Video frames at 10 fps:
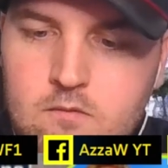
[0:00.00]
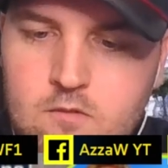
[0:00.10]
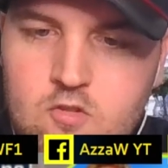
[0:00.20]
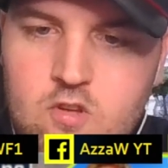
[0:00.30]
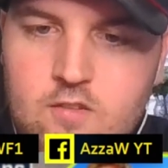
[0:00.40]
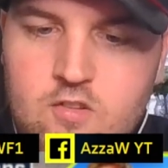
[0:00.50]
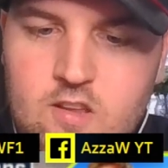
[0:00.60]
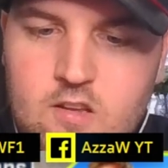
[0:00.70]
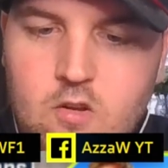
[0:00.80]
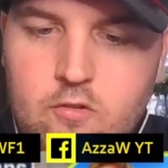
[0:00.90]

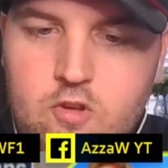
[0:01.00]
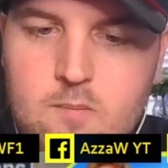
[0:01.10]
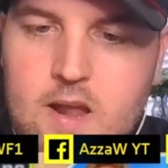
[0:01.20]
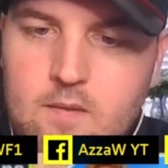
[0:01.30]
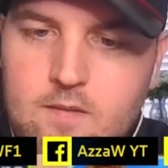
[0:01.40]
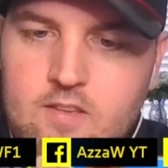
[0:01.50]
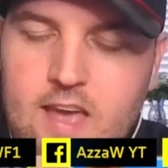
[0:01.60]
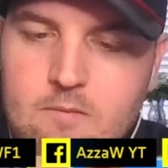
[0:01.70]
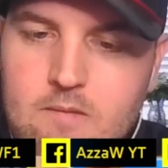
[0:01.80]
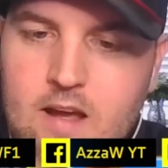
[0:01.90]
Servicing not too bad on this
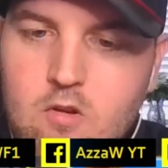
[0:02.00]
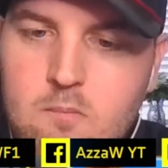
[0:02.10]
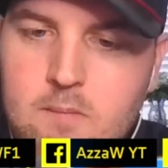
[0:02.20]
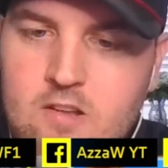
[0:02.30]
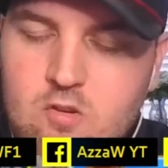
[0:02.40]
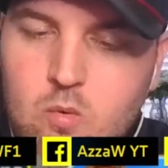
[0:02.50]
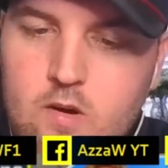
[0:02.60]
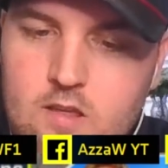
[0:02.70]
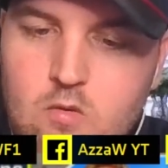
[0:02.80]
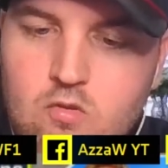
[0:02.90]
game now compared to what
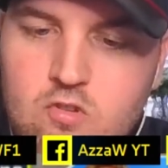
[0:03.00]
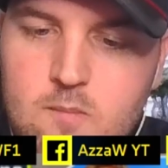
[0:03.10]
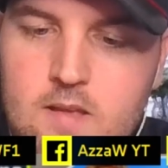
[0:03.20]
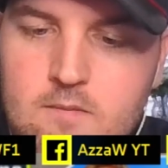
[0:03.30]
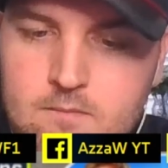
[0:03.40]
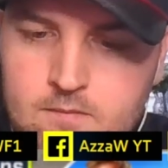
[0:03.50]
it used to be.